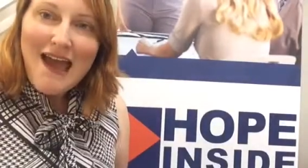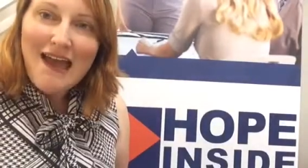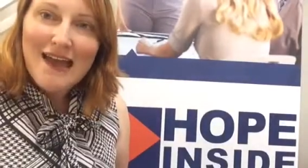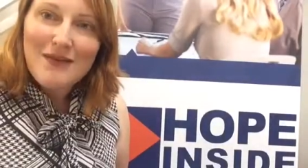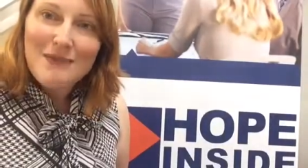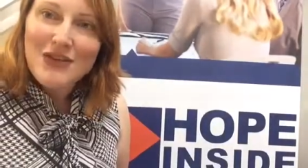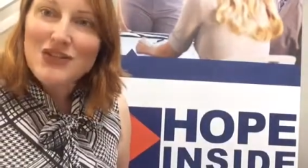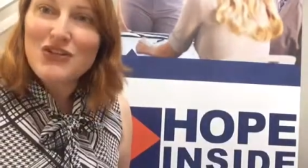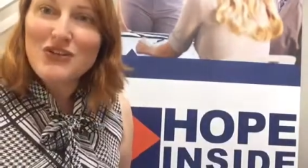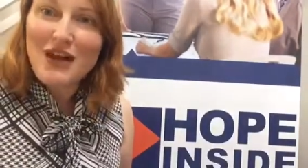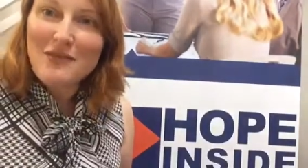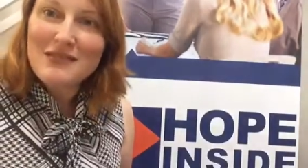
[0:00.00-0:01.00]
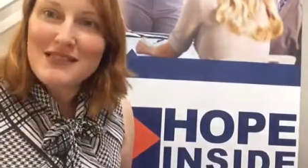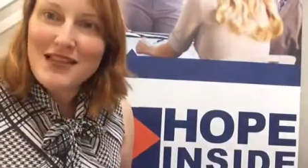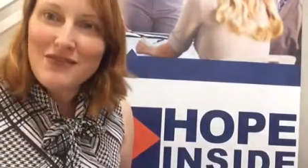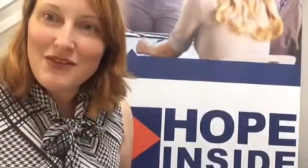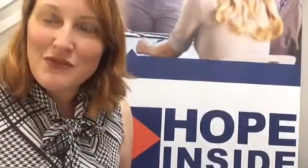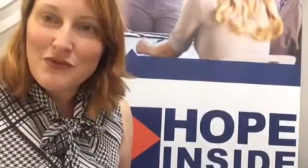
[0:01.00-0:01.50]
and make sure that I'm
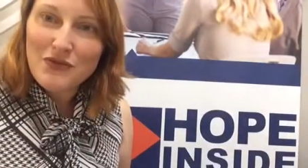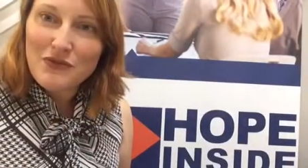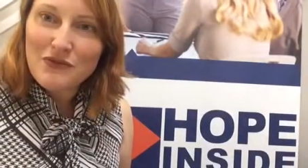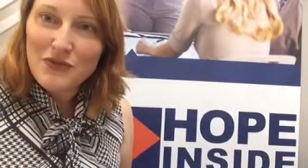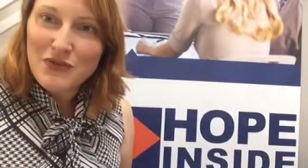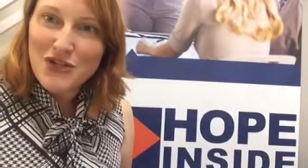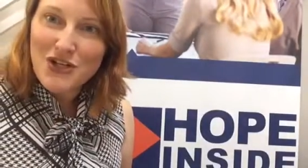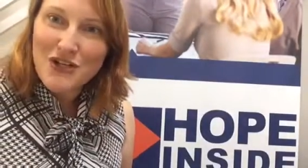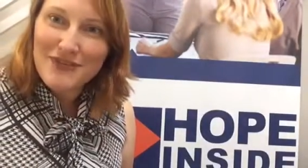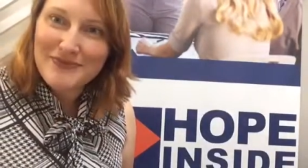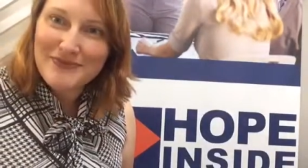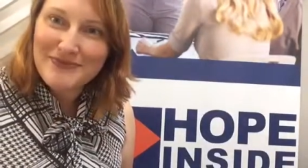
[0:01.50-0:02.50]
saving for the future.